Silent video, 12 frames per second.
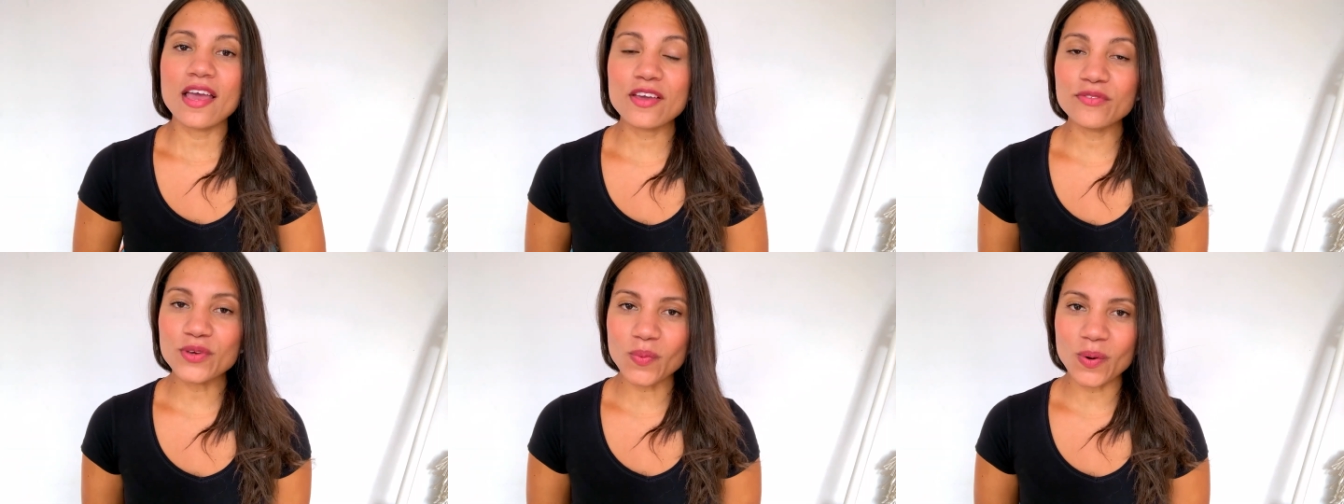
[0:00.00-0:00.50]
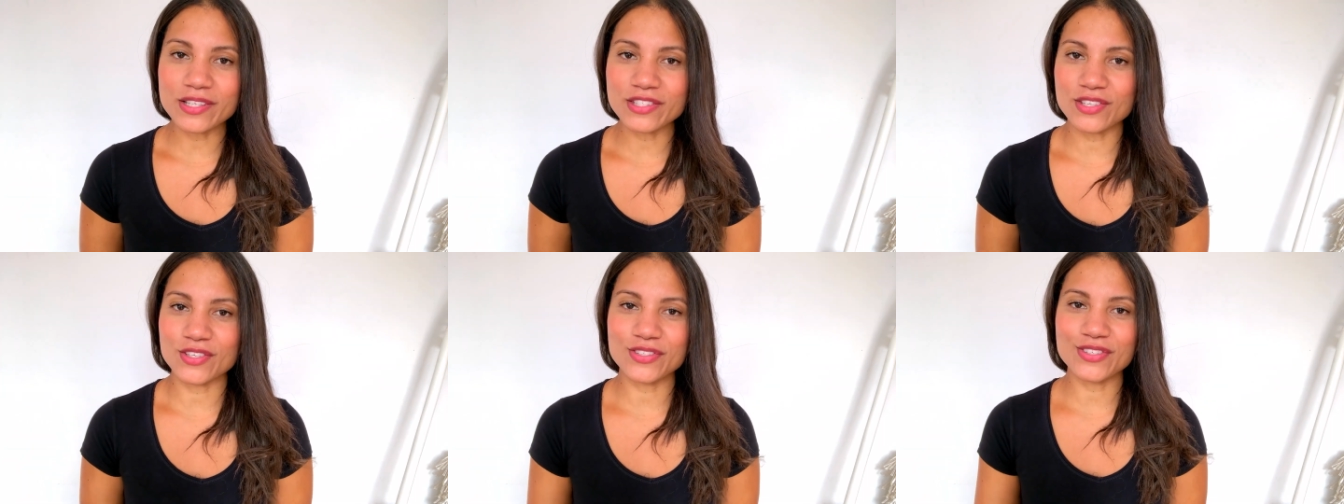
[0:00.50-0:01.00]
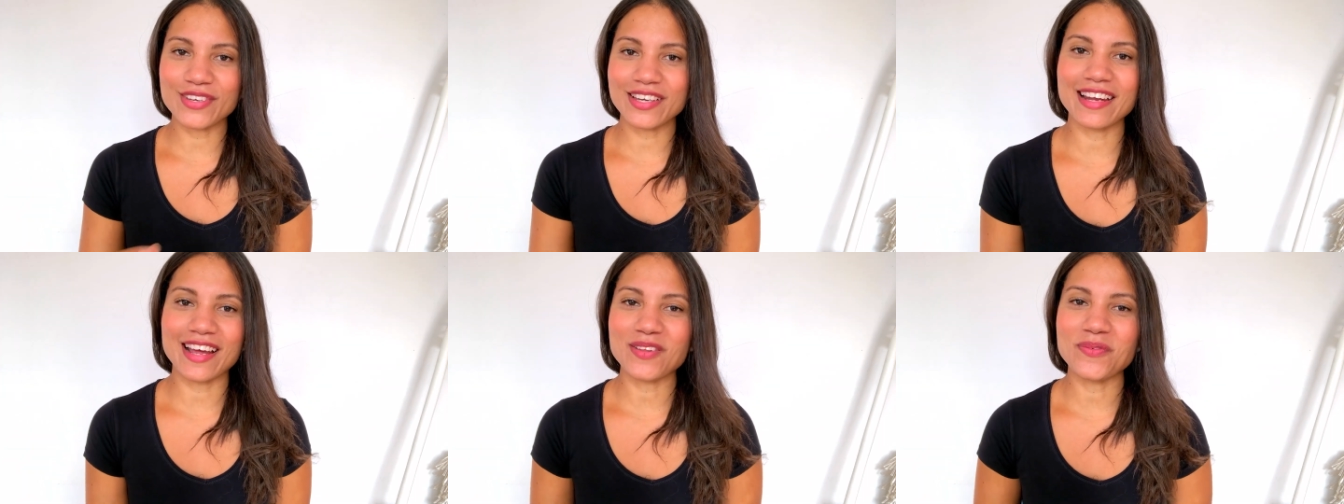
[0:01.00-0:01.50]
if you wanted to
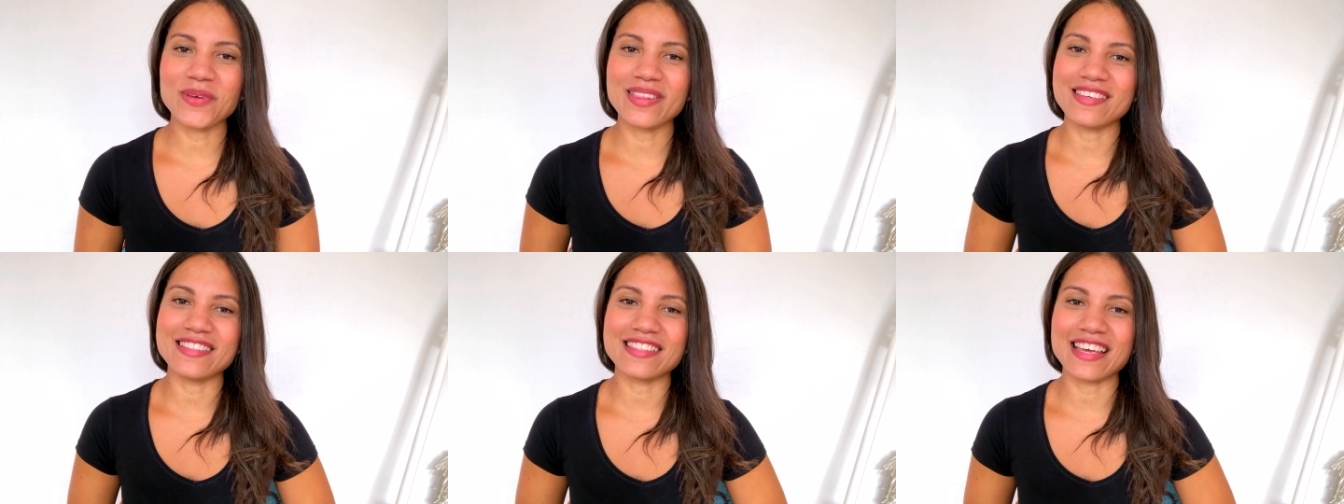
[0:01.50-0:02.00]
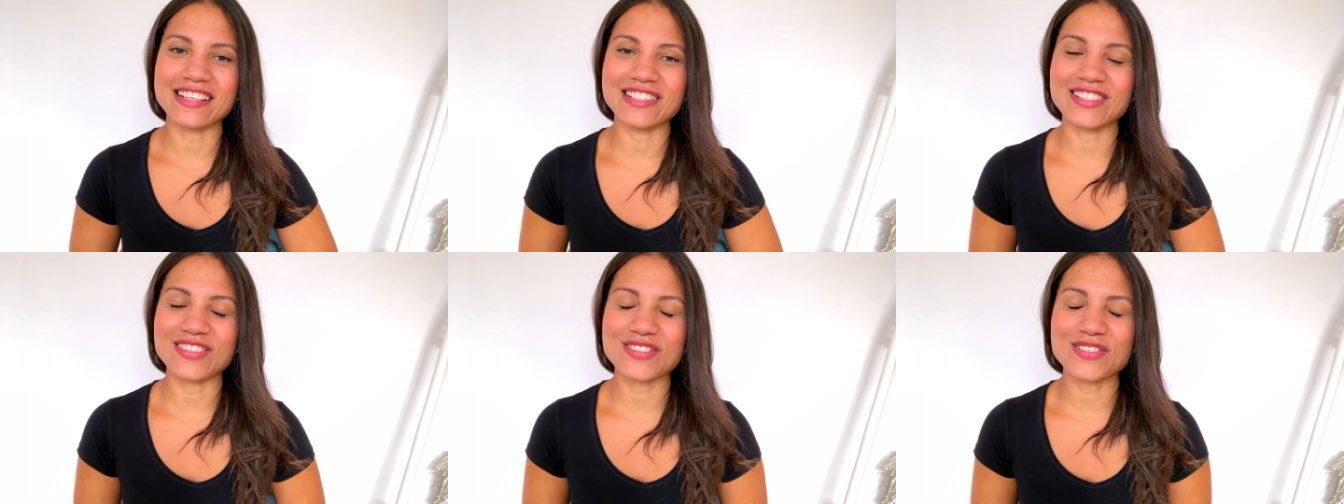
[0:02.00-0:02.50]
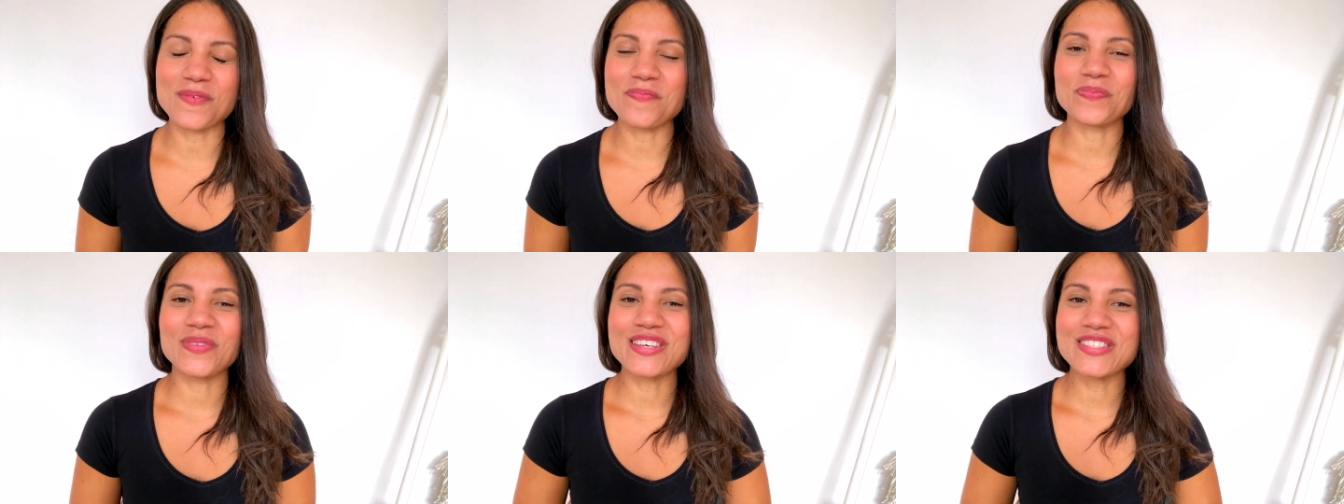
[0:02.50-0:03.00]
connect with these angels.
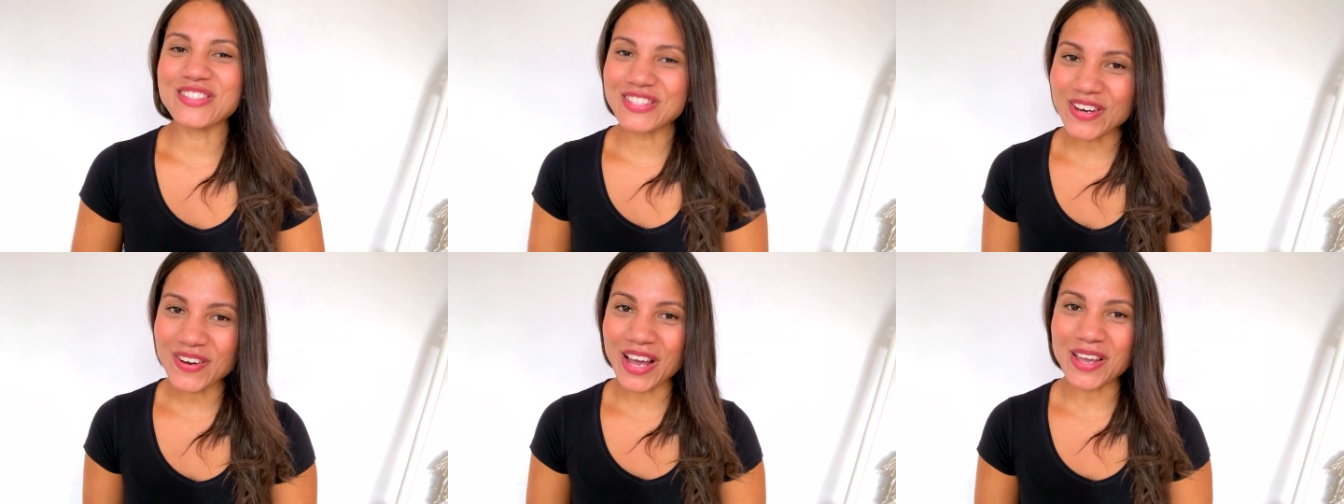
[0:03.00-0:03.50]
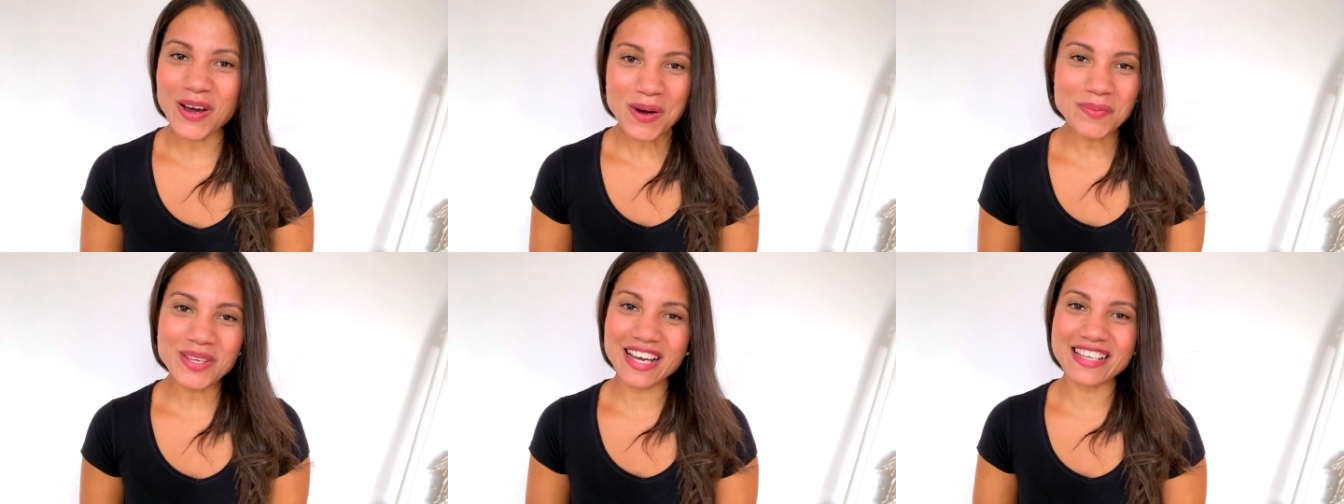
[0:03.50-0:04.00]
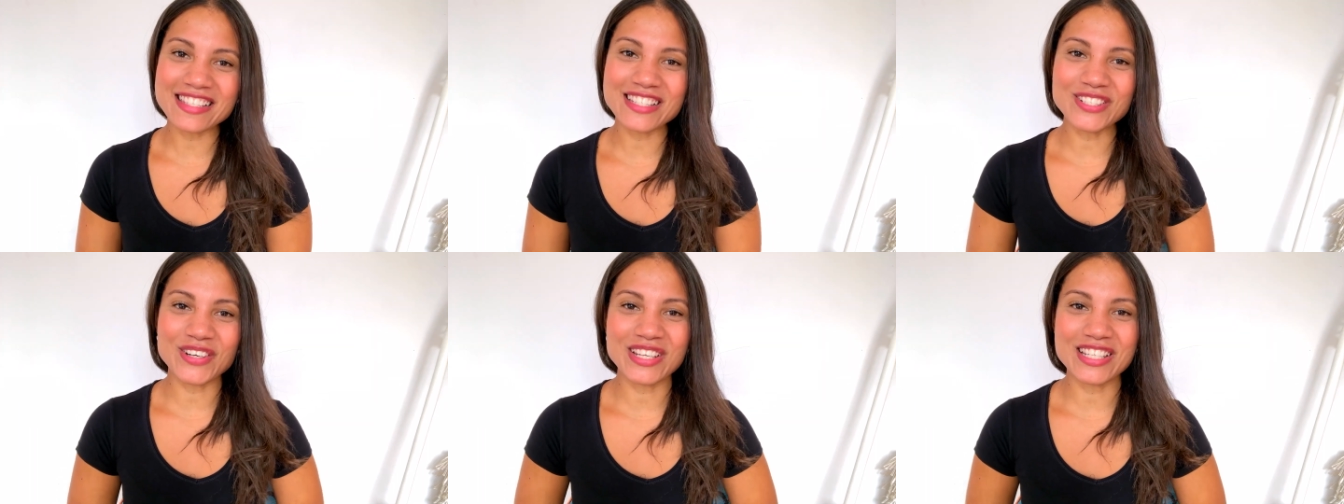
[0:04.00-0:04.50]
So I hope you guys
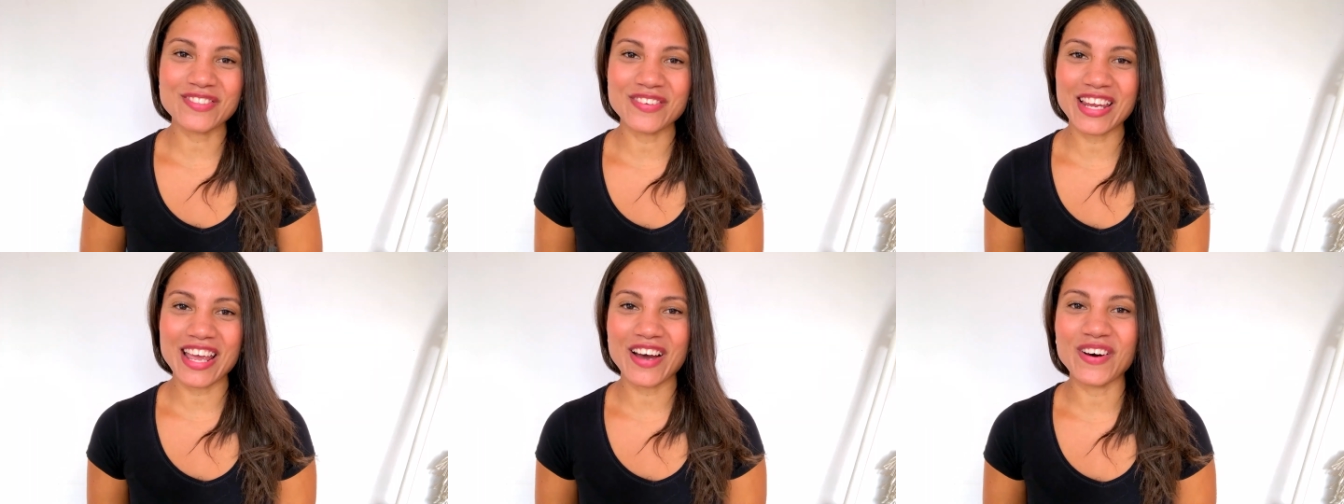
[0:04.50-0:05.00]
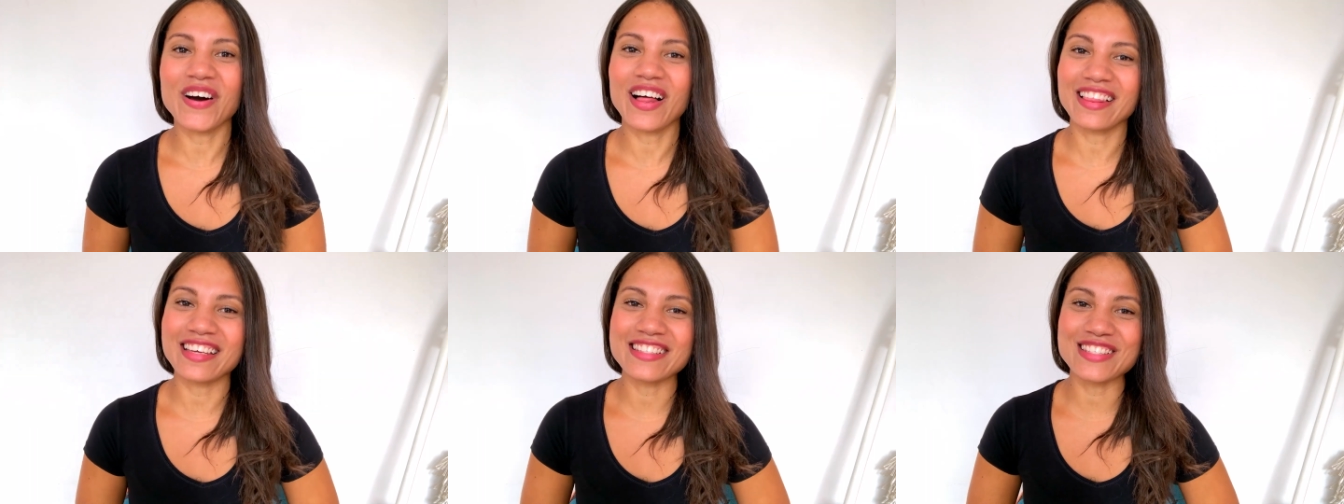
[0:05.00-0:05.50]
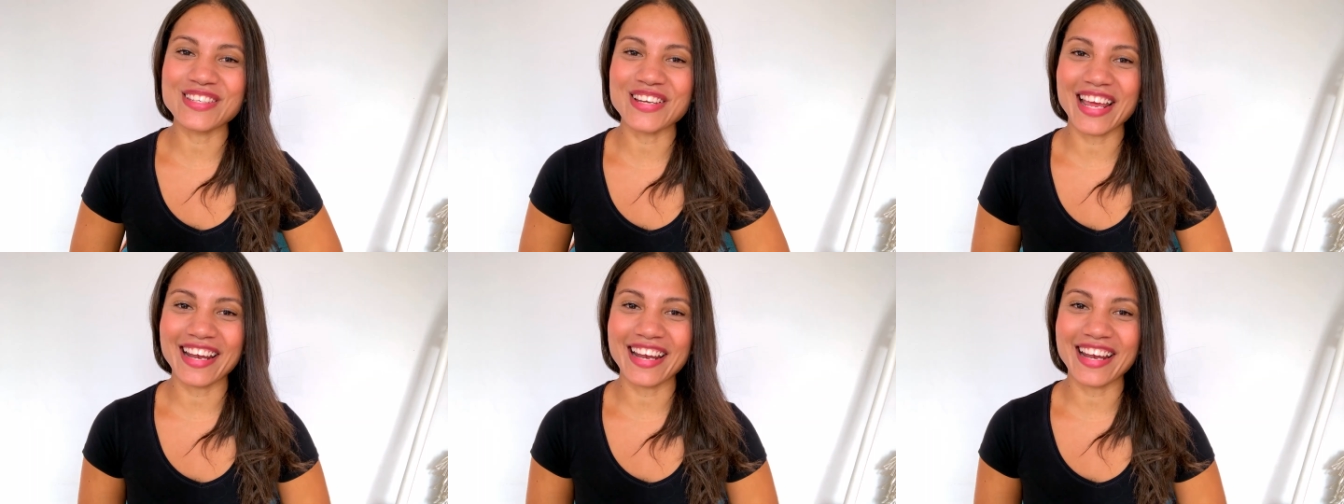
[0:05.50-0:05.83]
enjoyed this video. Let's tune